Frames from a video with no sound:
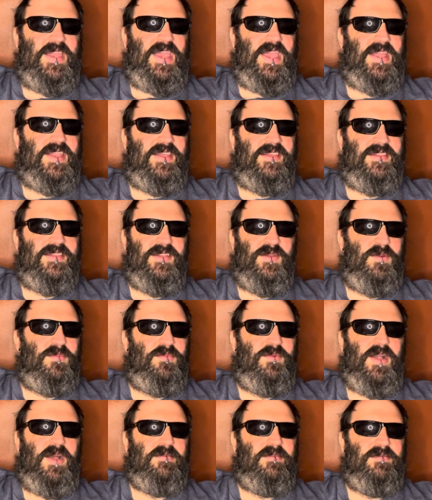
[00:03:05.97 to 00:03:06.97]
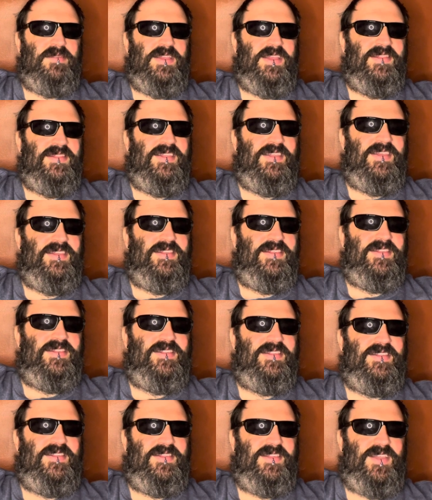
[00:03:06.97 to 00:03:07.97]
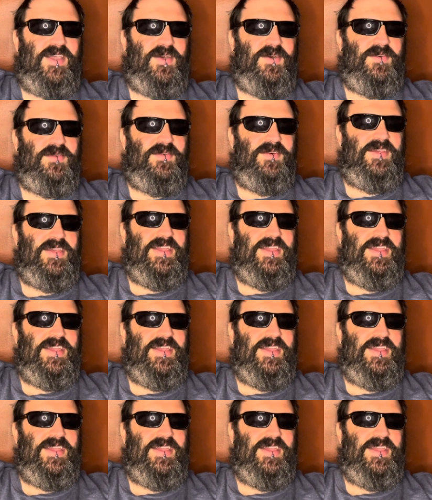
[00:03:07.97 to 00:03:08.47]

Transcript: 80s? They were probably in this. So